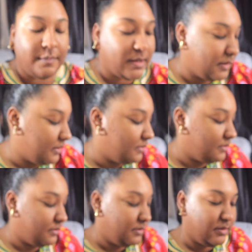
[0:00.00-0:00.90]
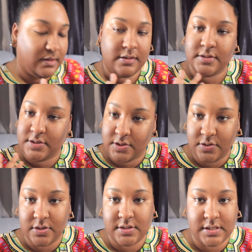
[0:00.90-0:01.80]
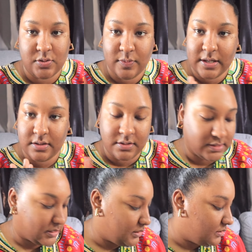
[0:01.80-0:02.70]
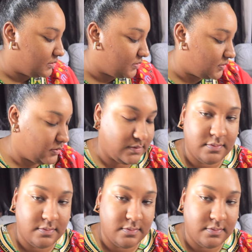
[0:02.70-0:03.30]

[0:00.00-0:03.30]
my deodorant, I don't buy nothing else,